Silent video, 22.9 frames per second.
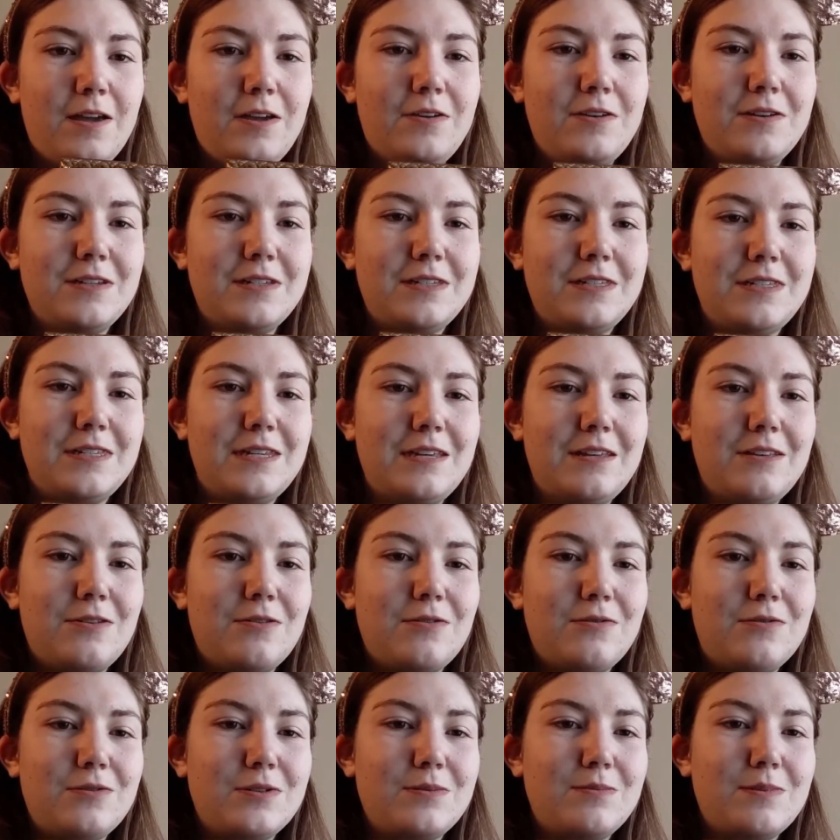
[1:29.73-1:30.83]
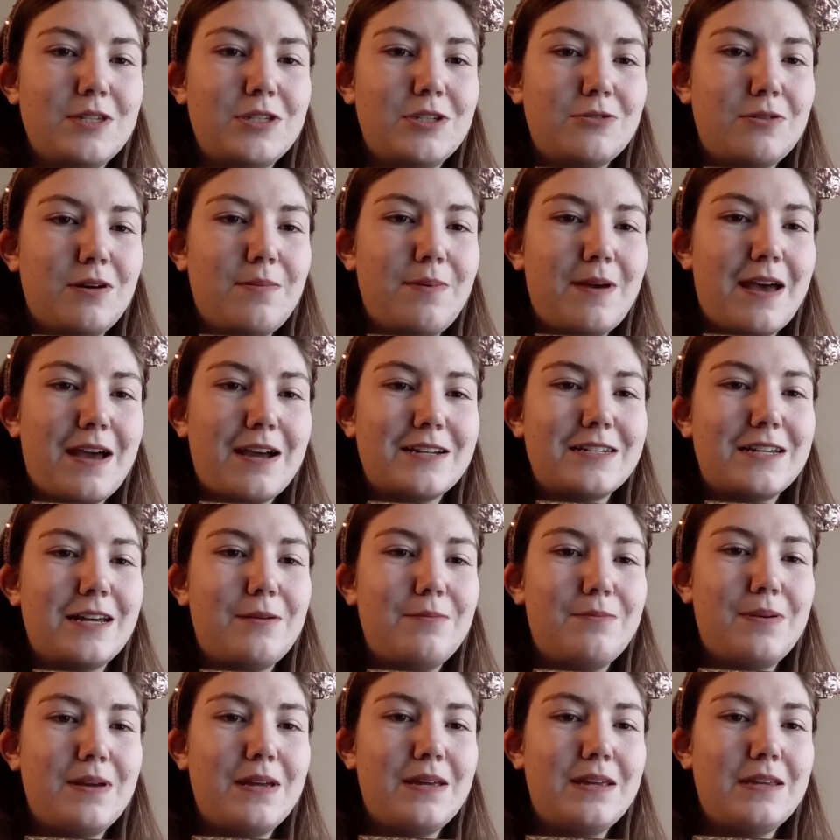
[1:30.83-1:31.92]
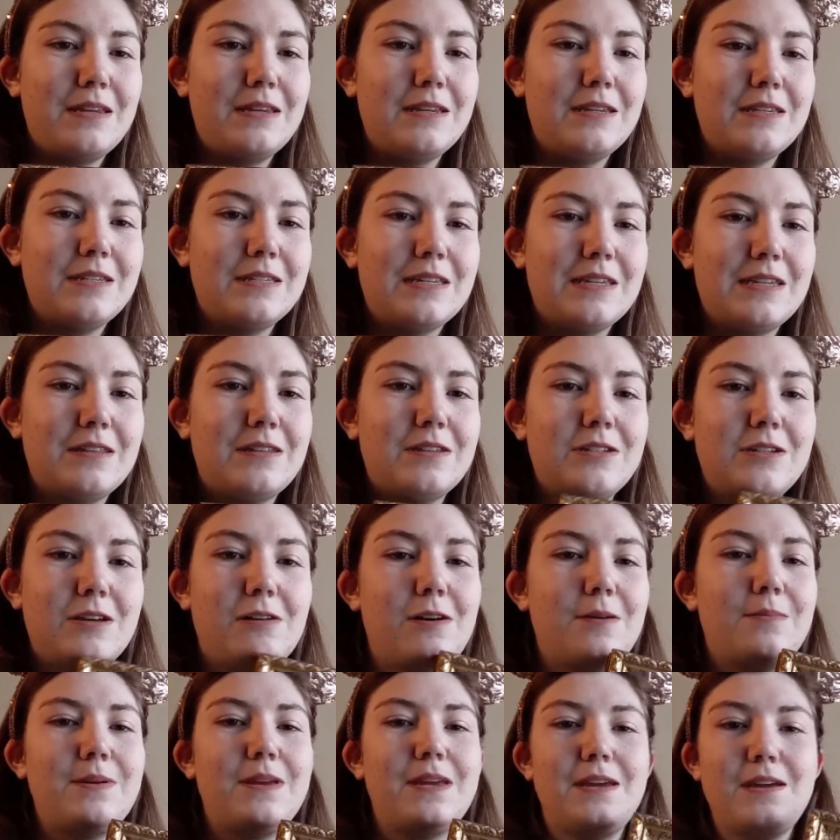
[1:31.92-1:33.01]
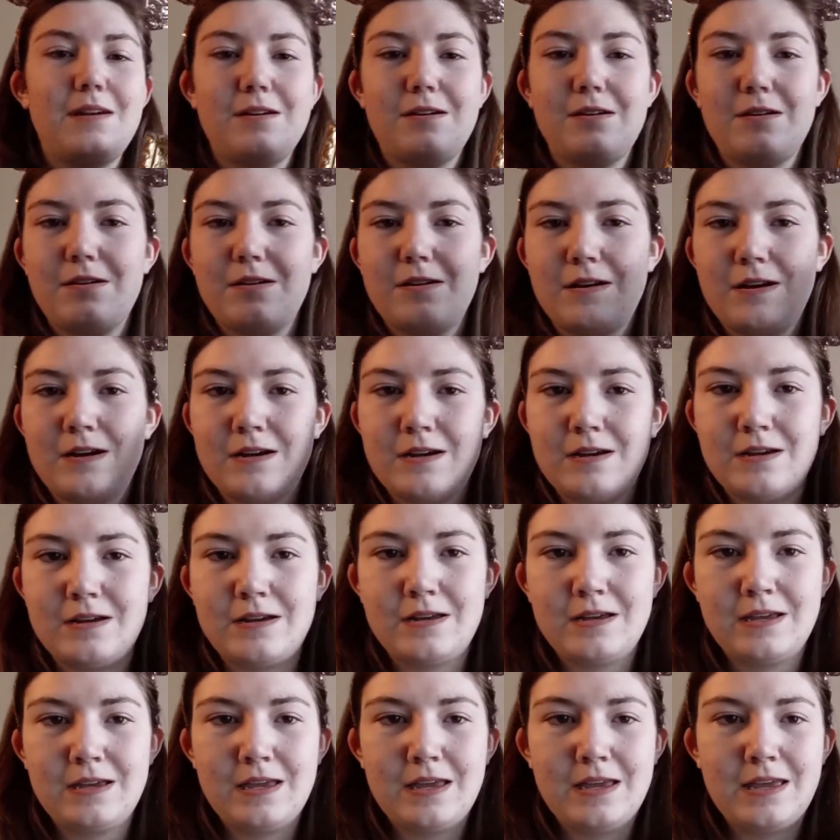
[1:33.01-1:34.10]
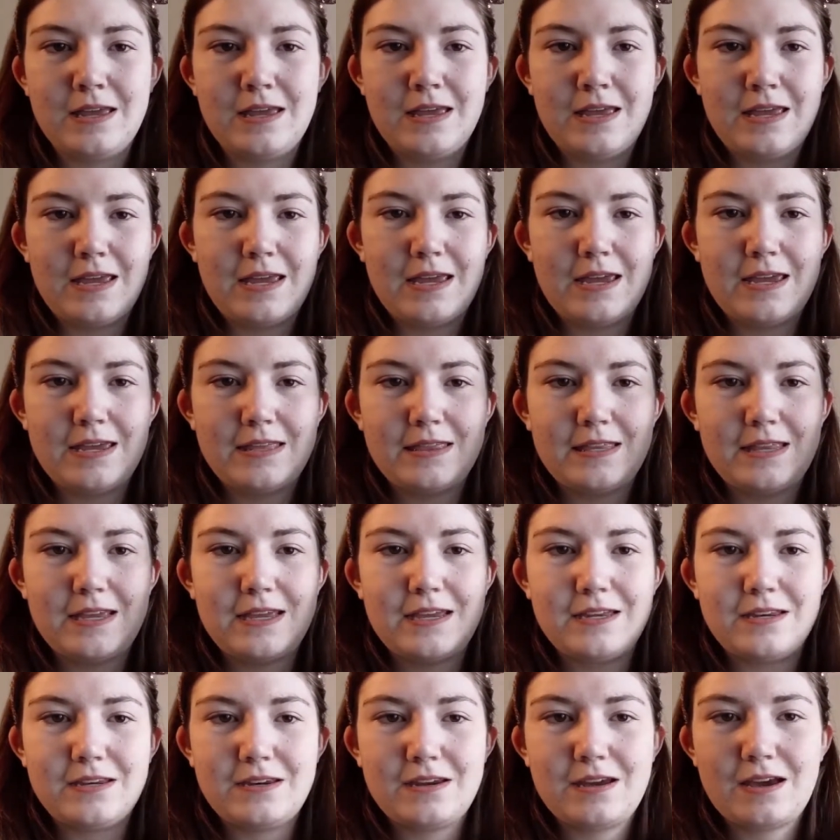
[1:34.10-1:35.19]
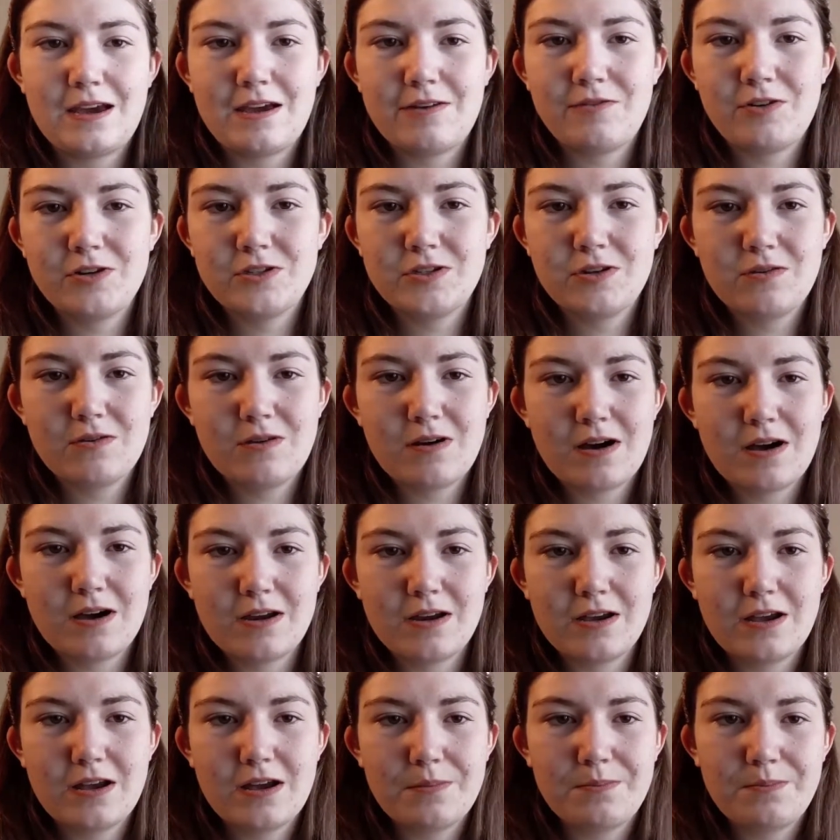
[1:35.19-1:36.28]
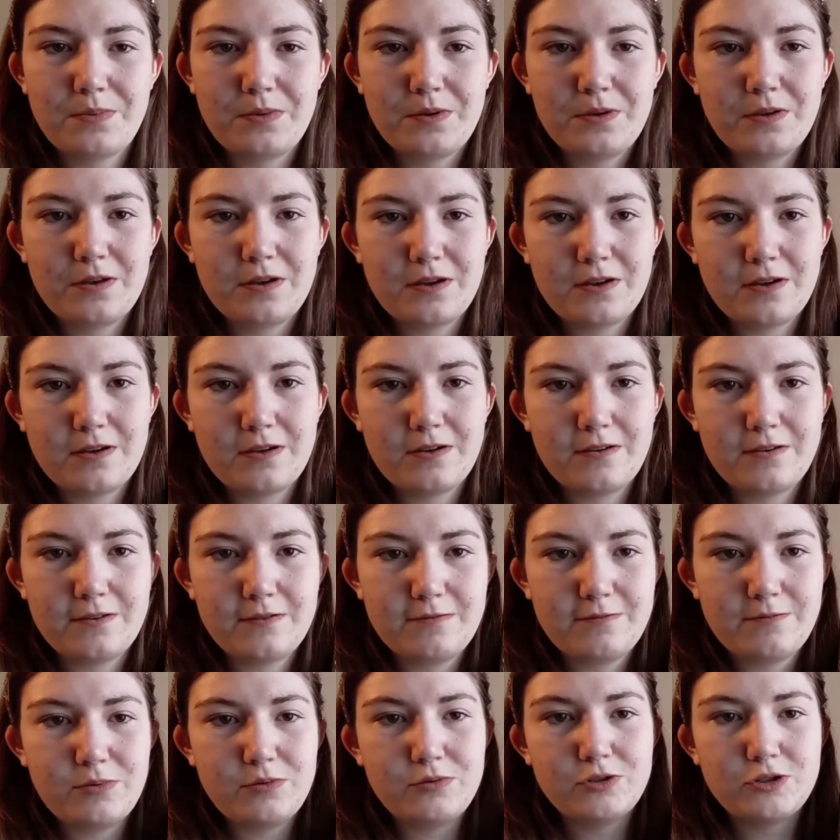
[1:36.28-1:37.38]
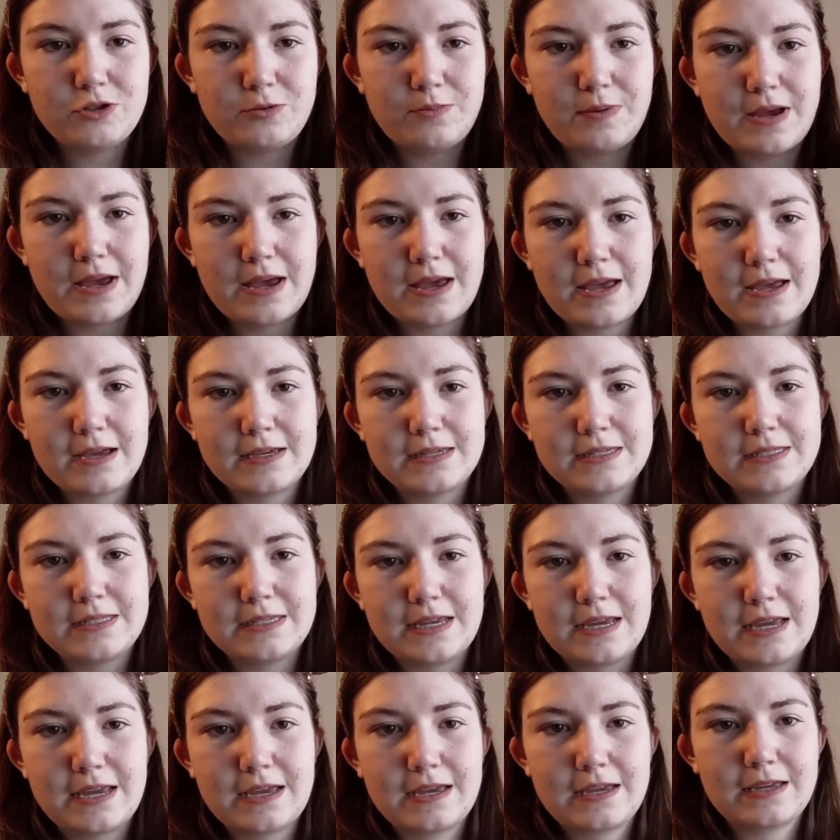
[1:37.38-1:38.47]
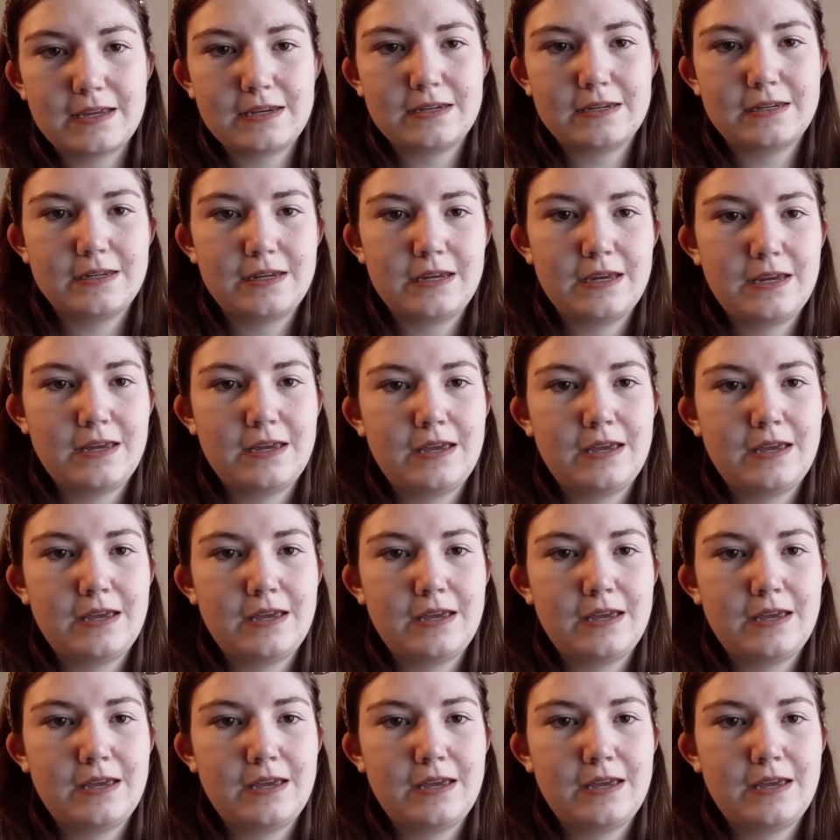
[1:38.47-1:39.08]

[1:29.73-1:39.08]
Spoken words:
you can see those mystery pack type pins at the top here. And then I've also got a couple of booster packs and